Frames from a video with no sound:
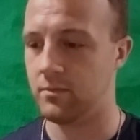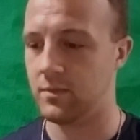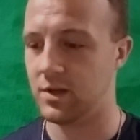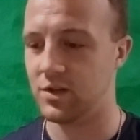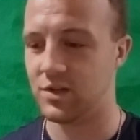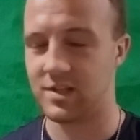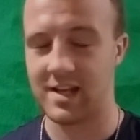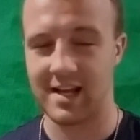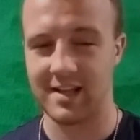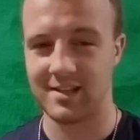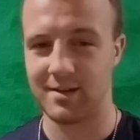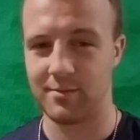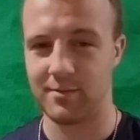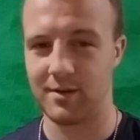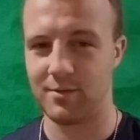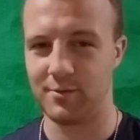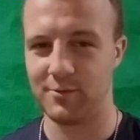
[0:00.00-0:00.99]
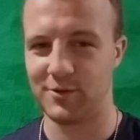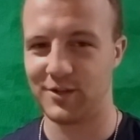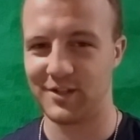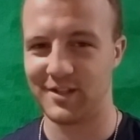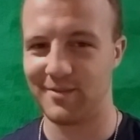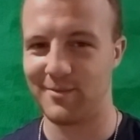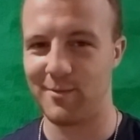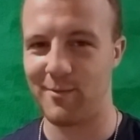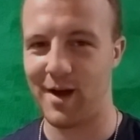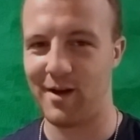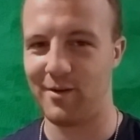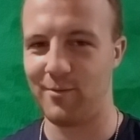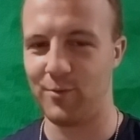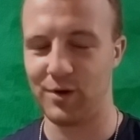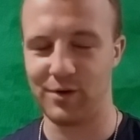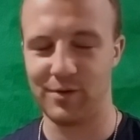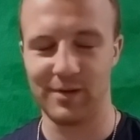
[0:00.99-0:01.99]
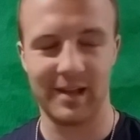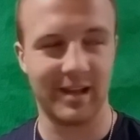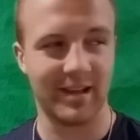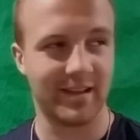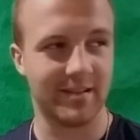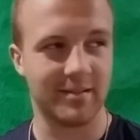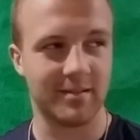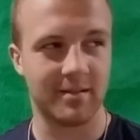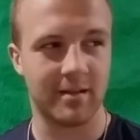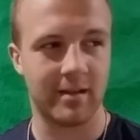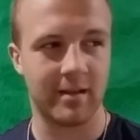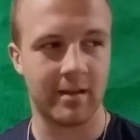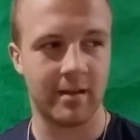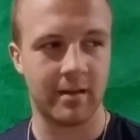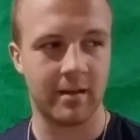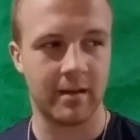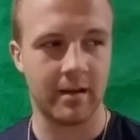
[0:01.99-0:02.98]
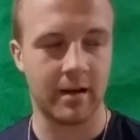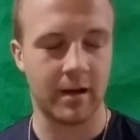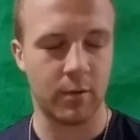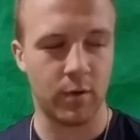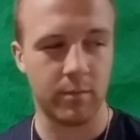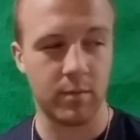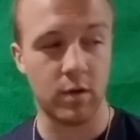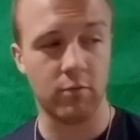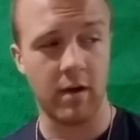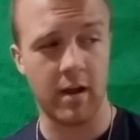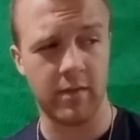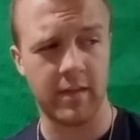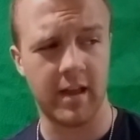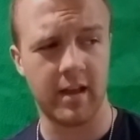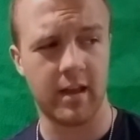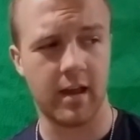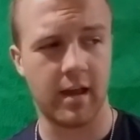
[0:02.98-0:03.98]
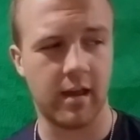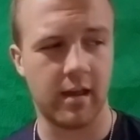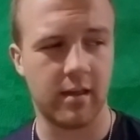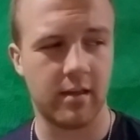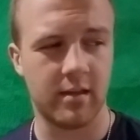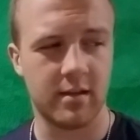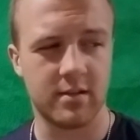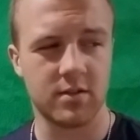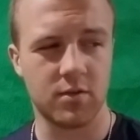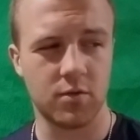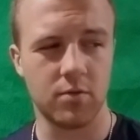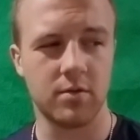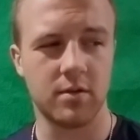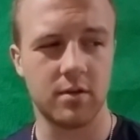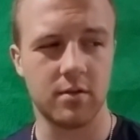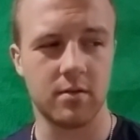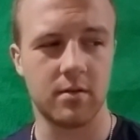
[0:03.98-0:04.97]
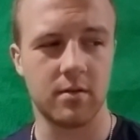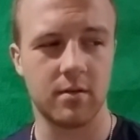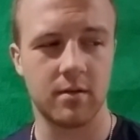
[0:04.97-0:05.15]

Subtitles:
He just had it was just something about him where you're like, I want to be around that guy. He's a cool dude.